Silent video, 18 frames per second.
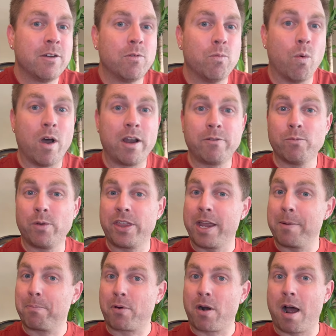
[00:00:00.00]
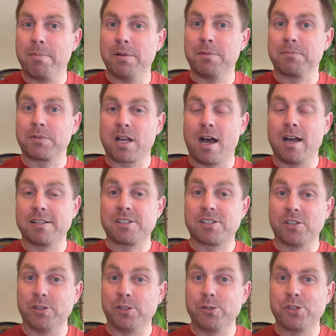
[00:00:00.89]
one with a problem,
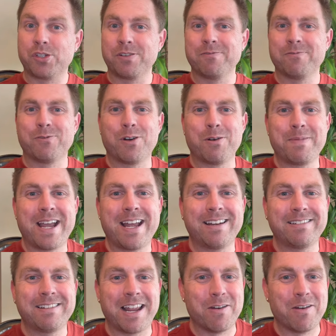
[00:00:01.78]
cause, solution format,